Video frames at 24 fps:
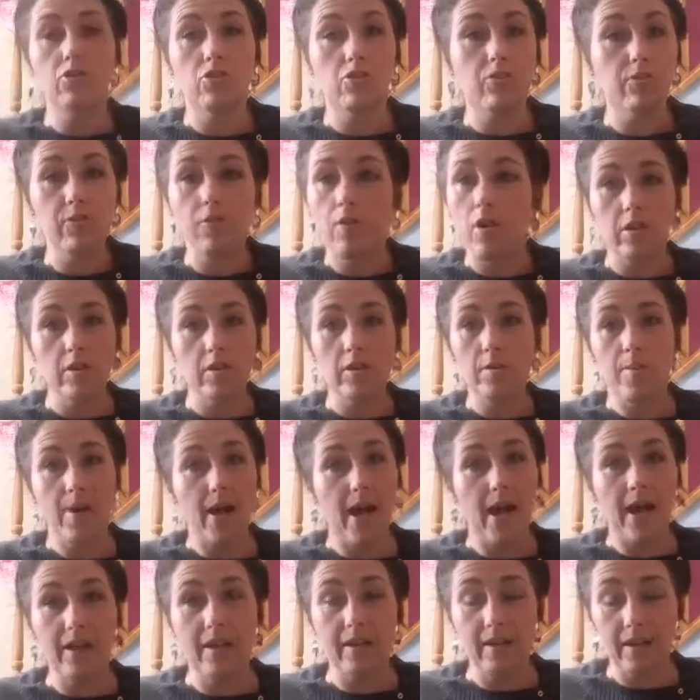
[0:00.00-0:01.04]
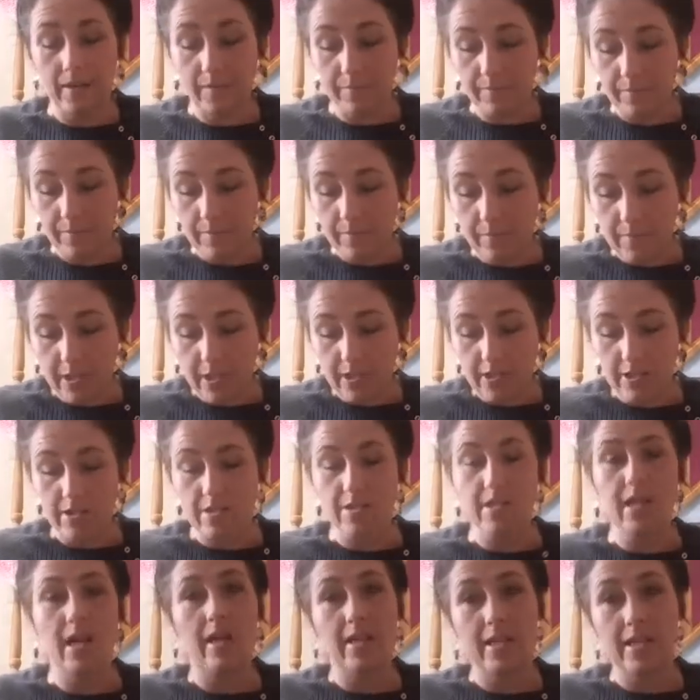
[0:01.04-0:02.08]
just frog the back
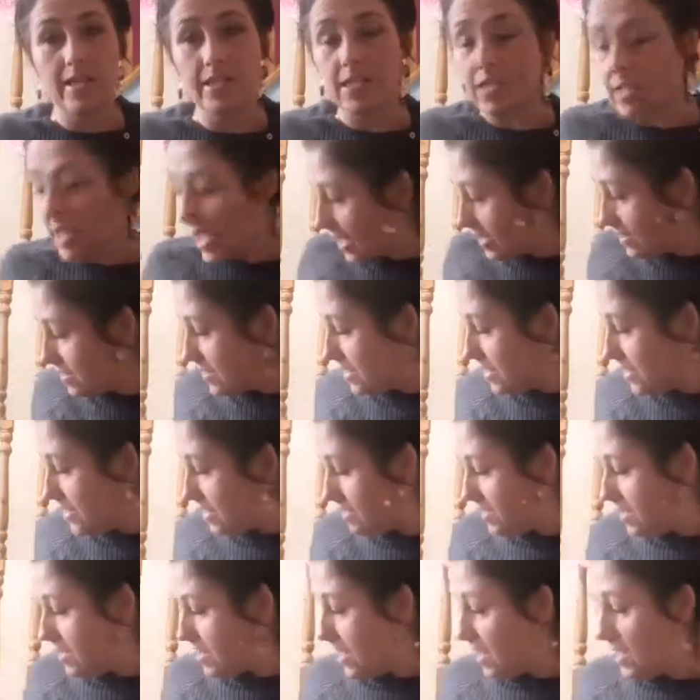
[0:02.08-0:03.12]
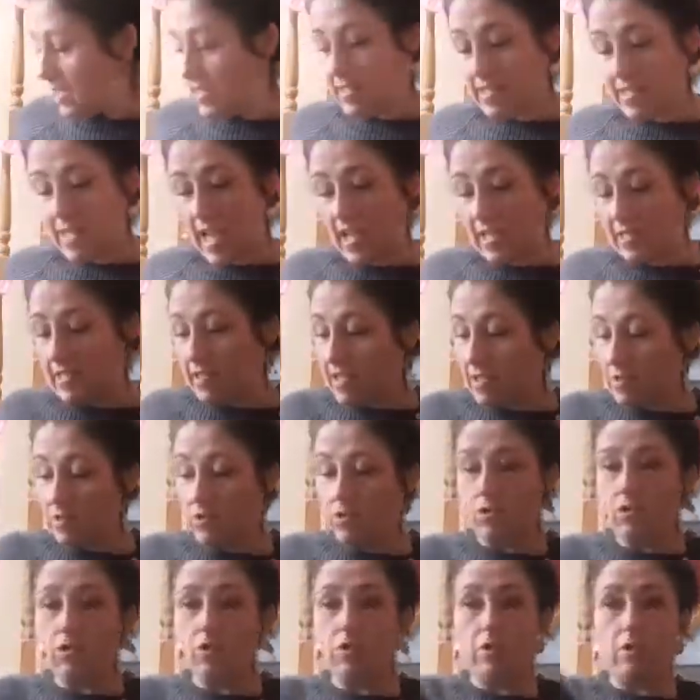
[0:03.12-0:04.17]
because I need to add it
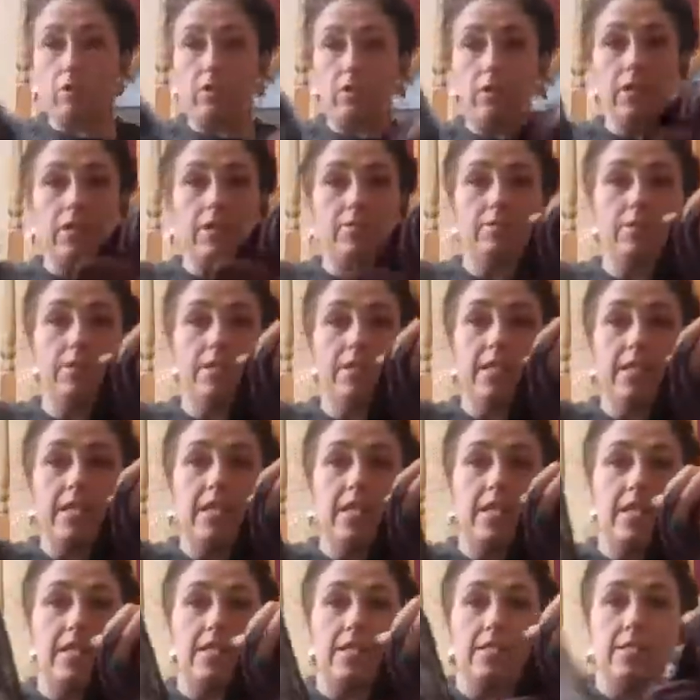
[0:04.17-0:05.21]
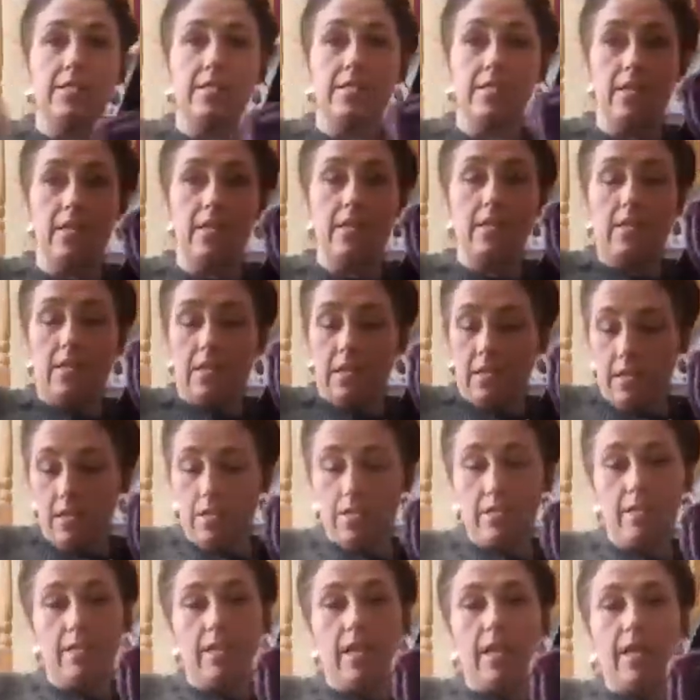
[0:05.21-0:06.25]
all, you know, to these
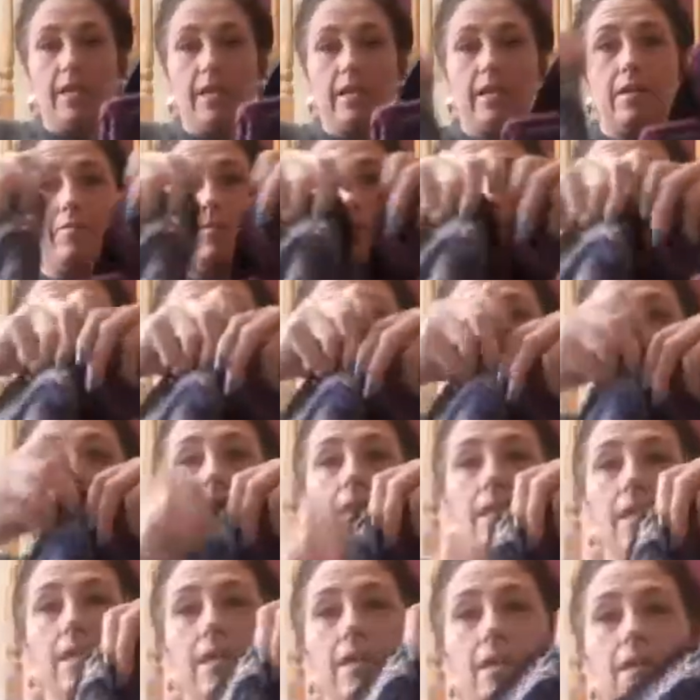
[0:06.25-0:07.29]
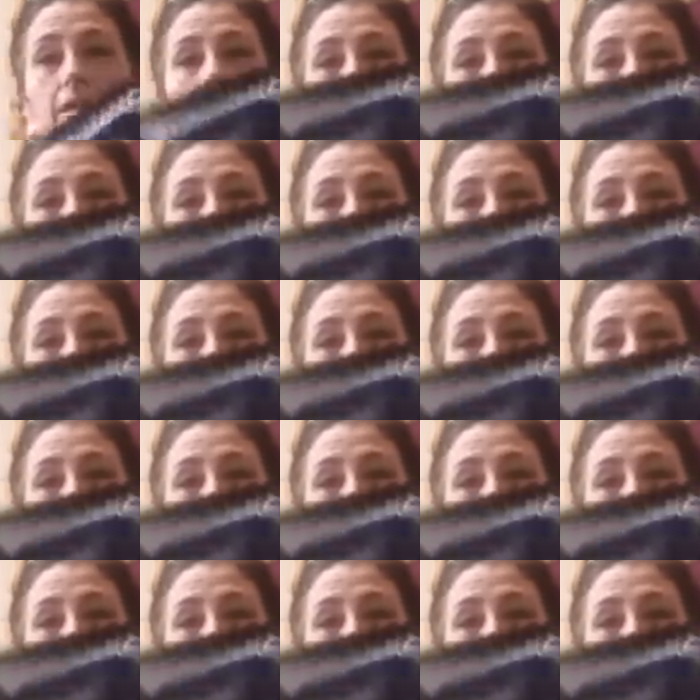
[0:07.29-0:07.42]
so that it can make